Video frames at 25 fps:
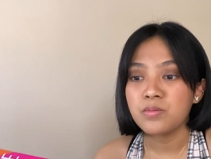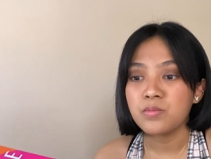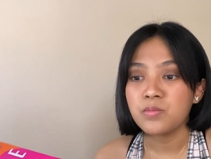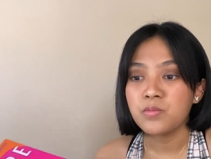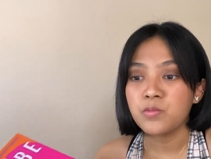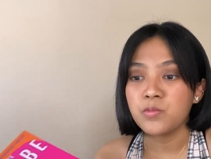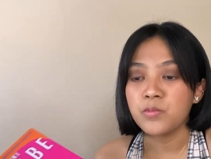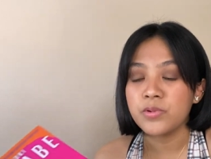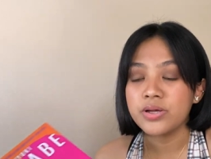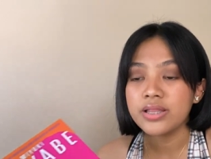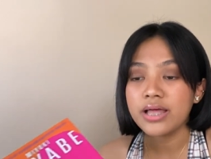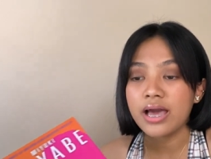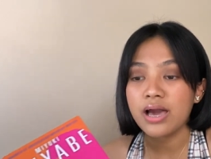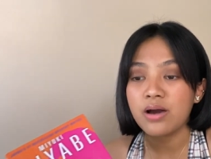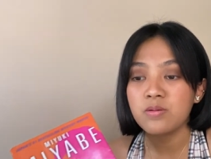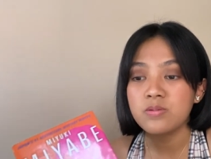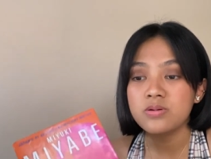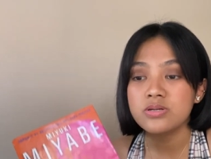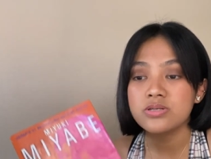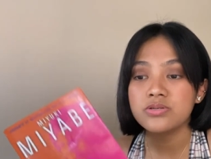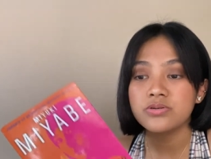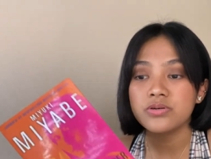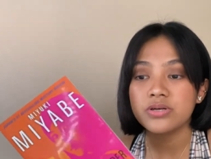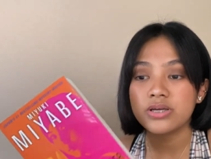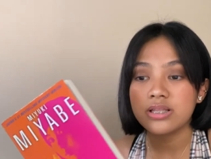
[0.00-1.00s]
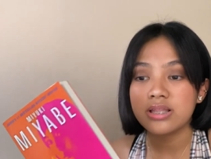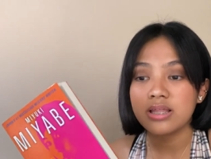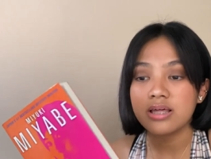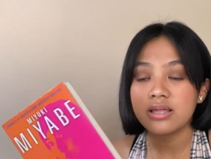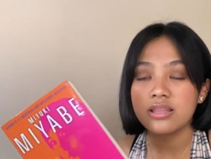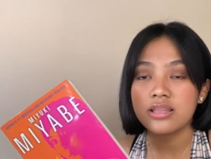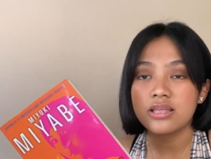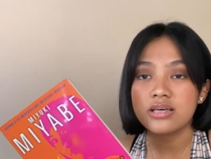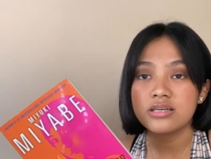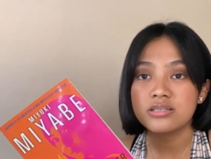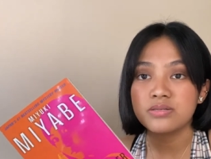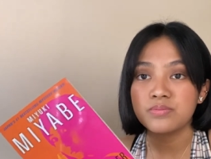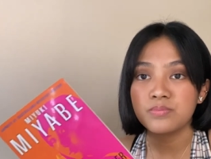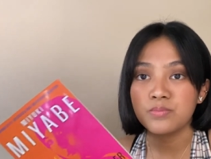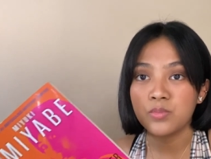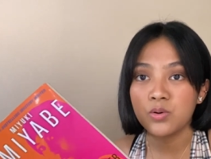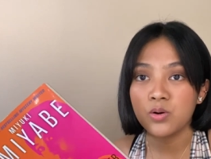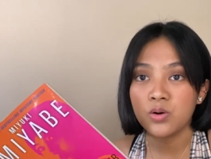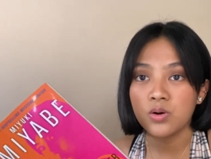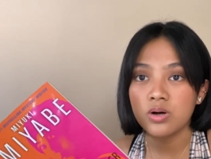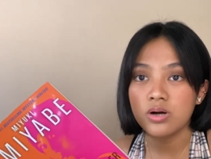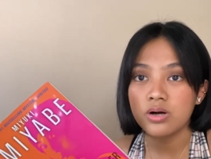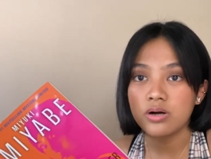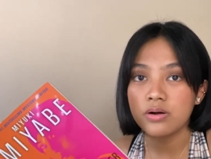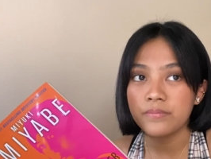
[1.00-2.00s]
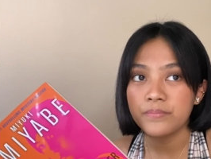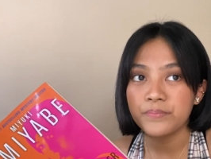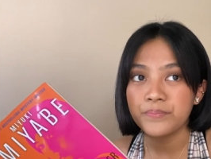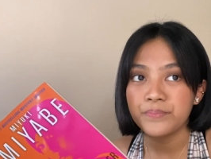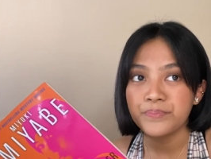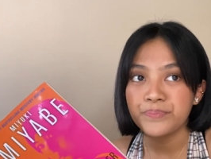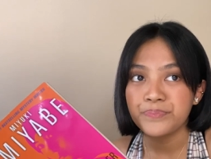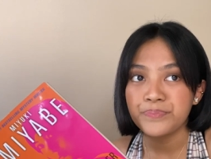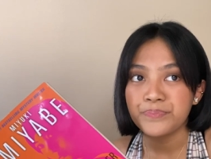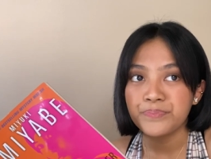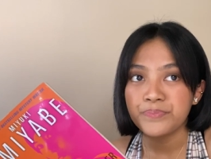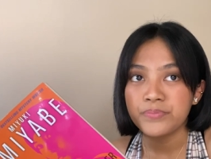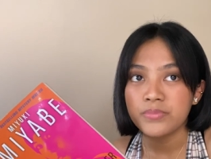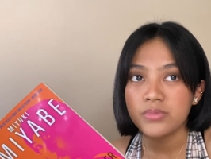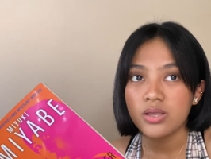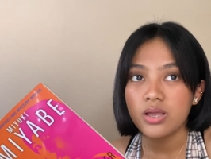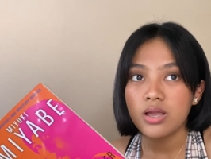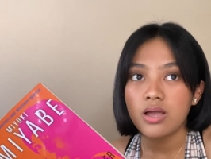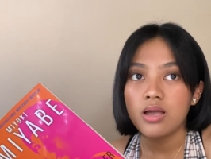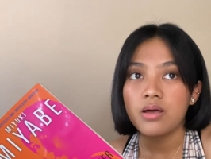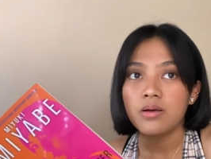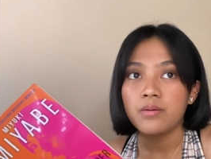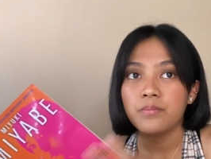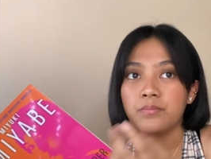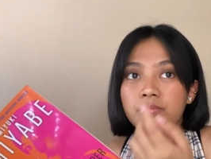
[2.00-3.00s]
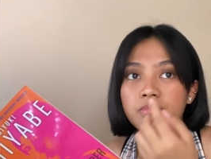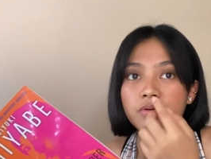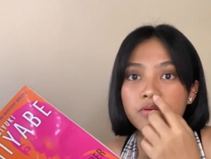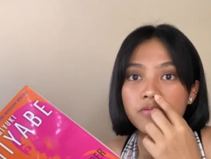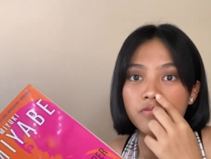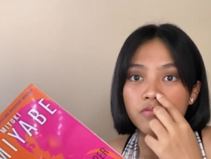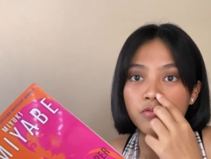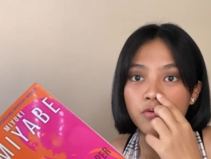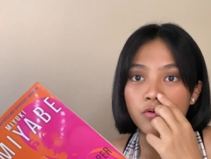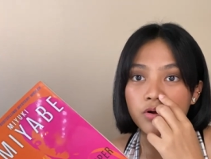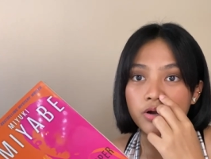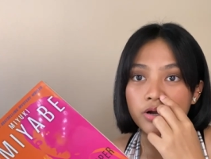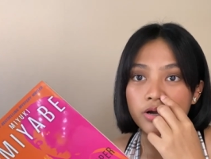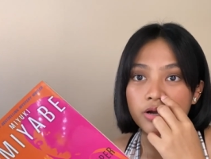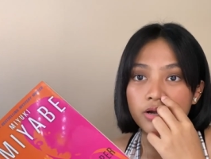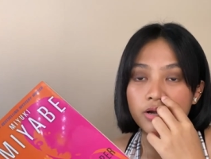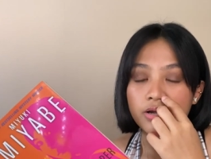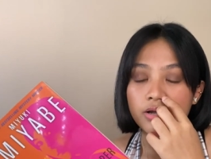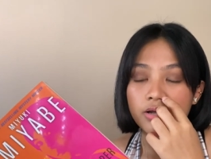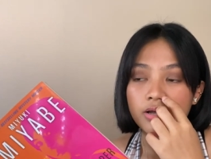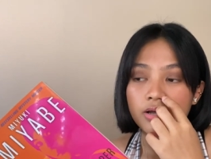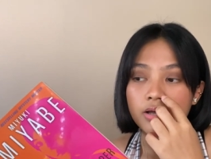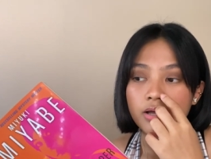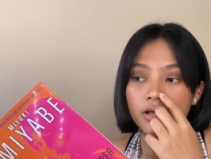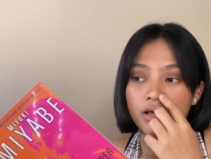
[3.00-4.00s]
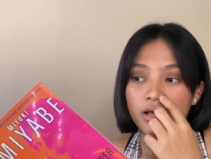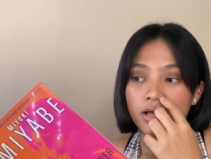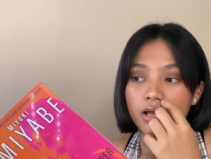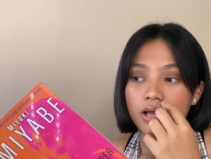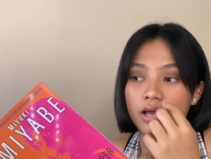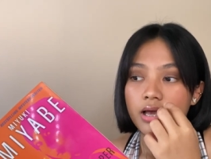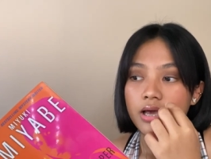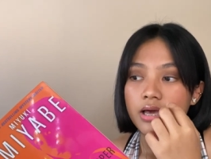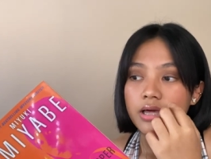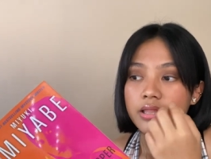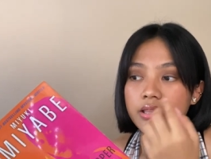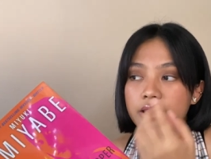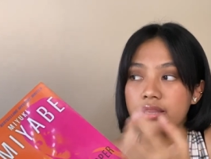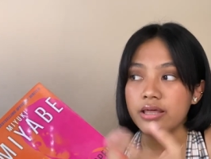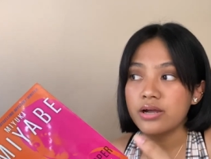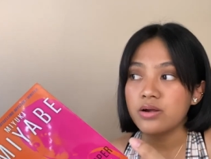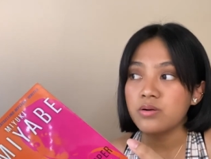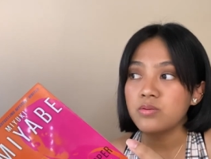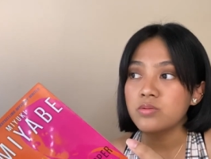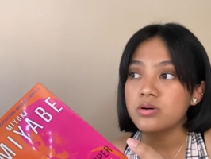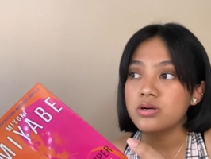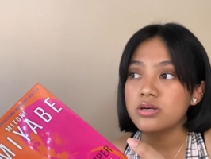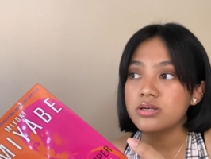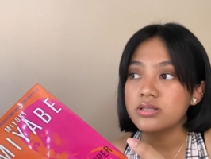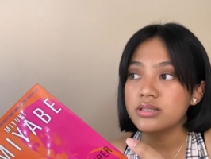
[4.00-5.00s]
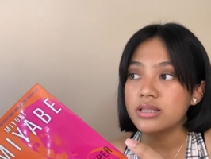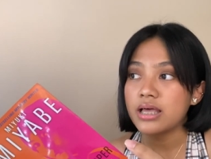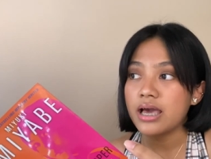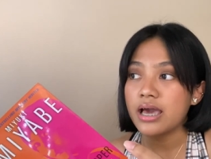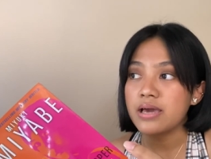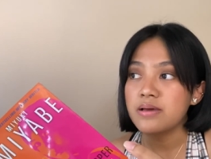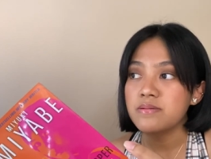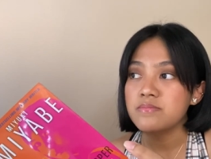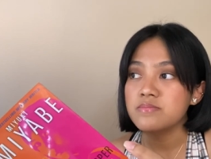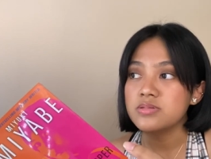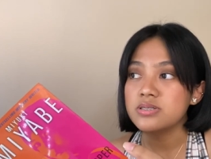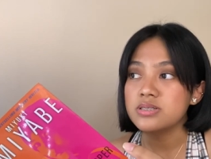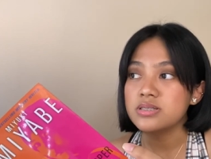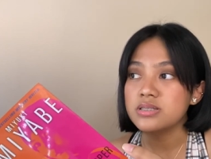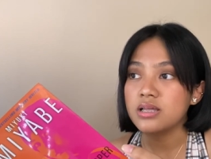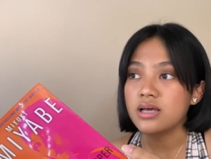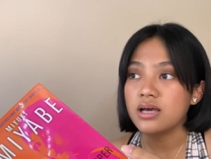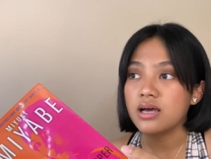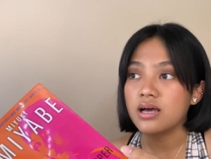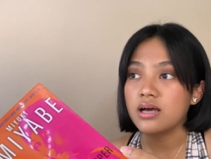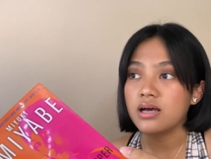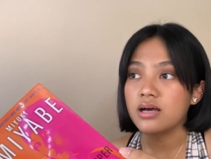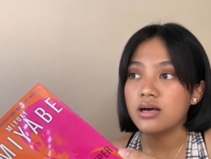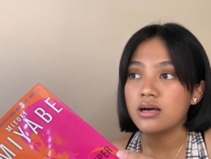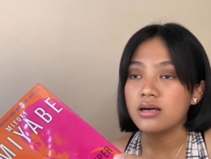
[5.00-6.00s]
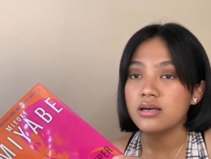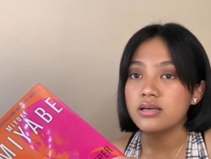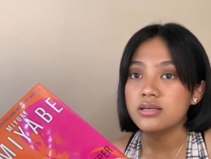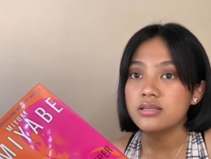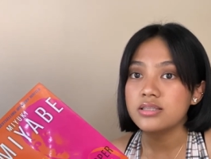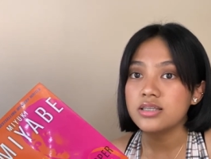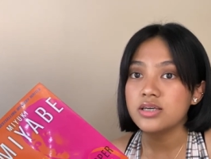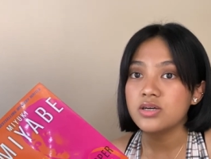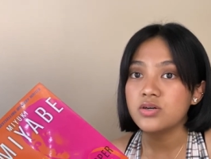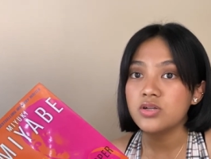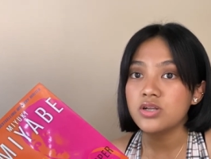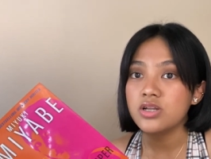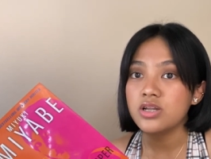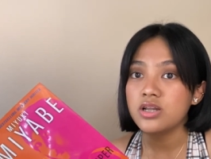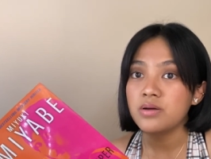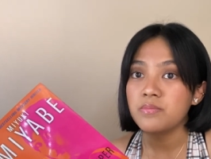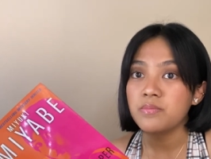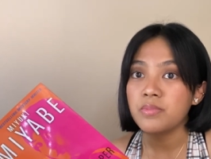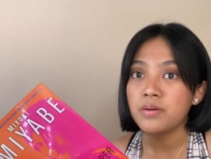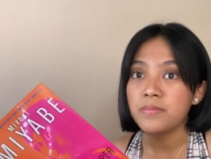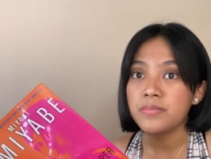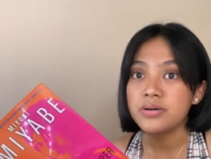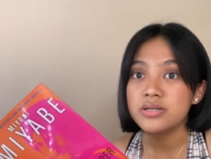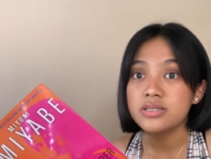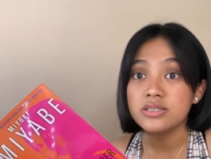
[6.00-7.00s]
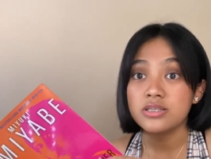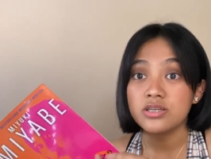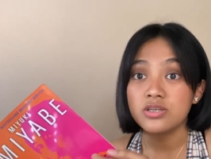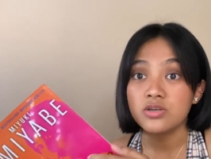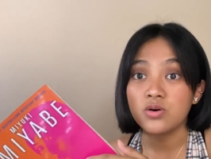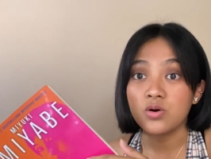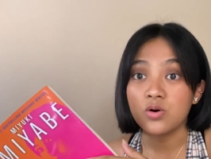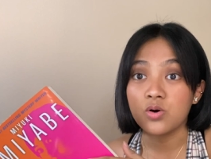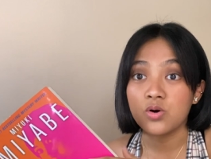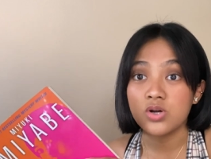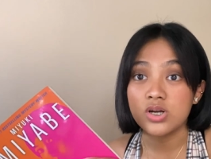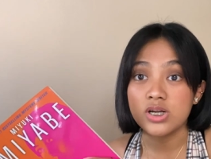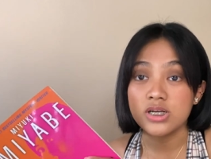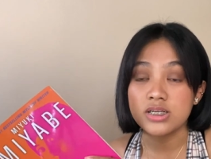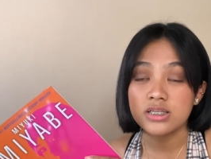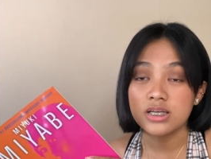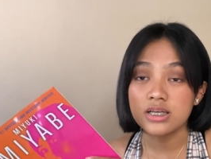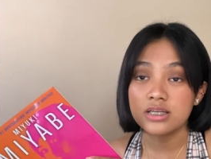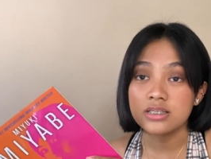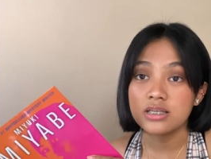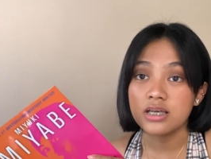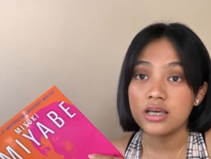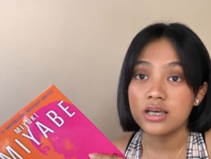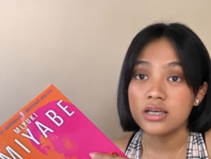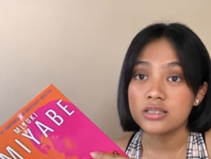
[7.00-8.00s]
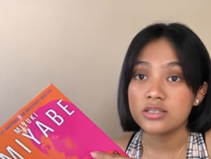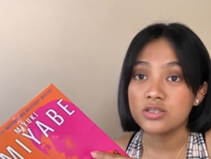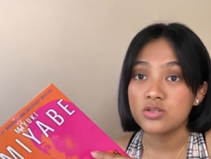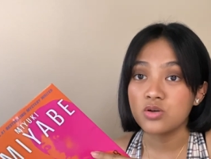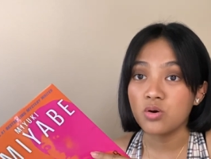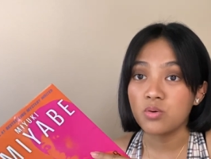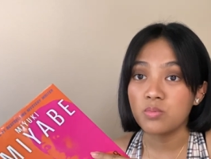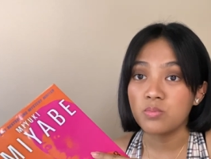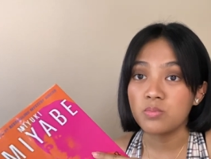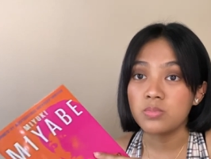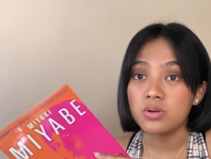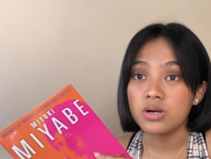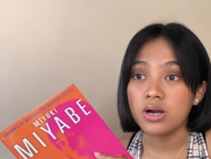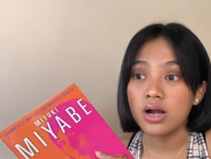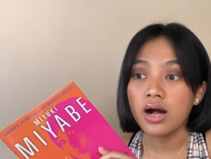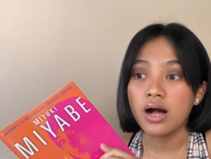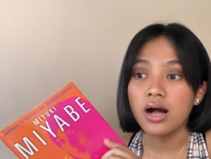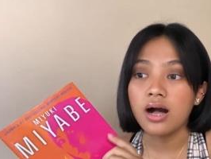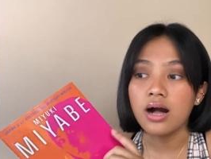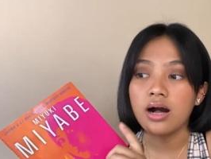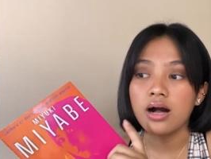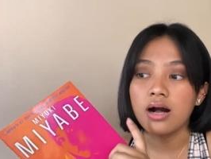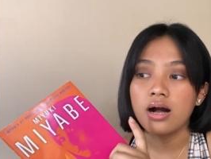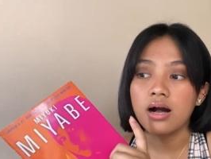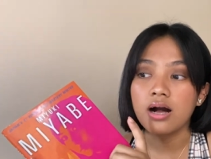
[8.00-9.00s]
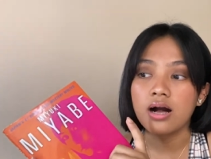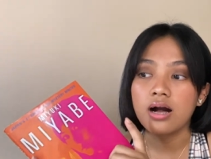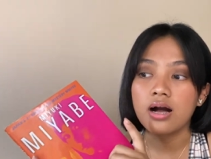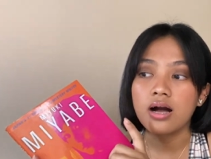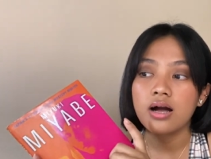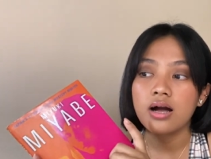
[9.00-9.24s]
when I was reading this book before, there were times na hindi ko na napapansin yung oras kasi sobrang